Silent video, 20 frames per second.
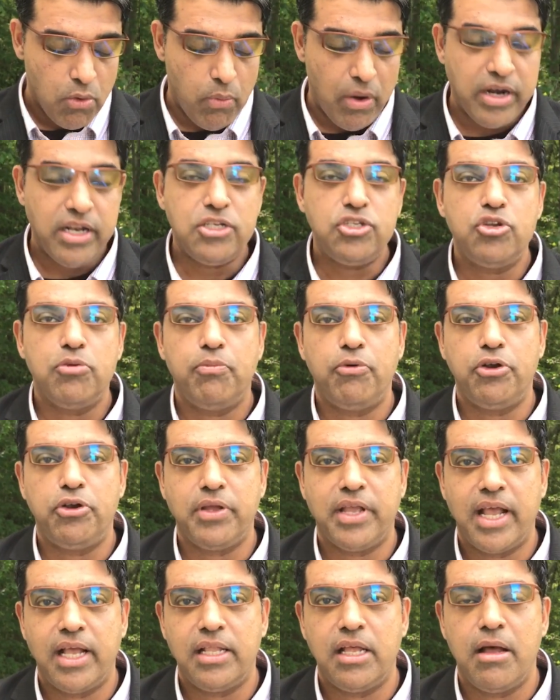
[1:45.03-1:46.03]
One is to put
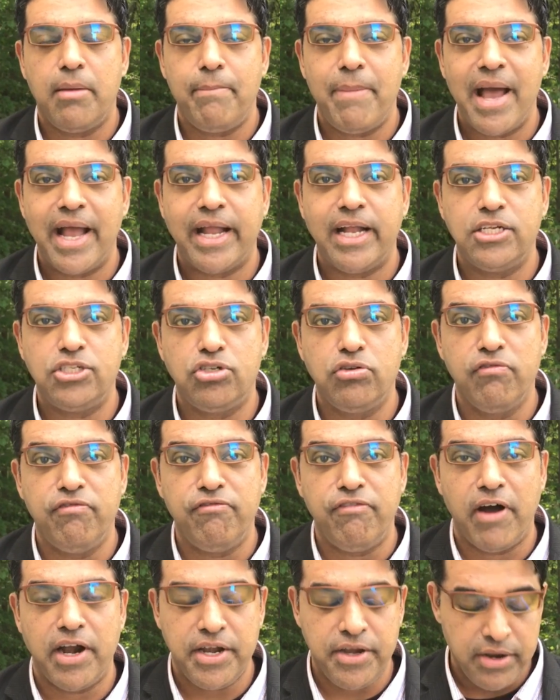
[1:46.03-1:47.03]
together a package to
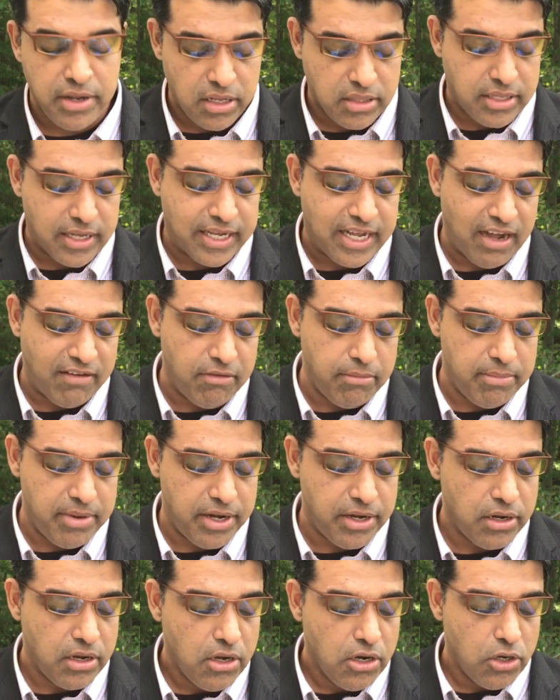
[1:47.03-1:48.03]
fund the
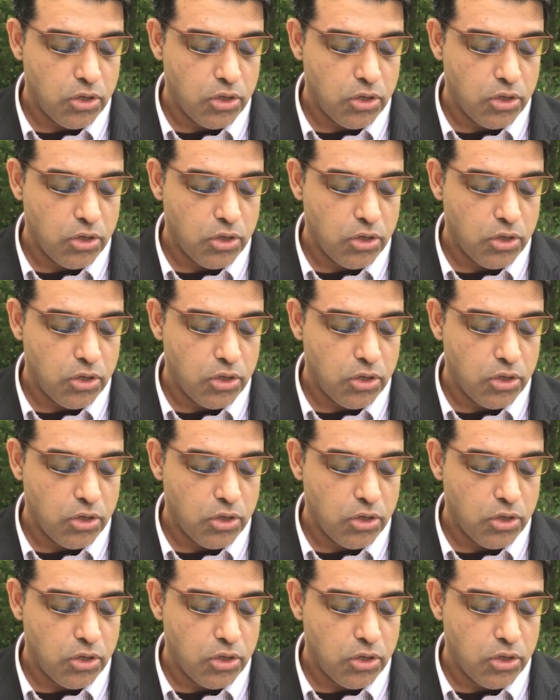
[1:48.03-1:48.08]
government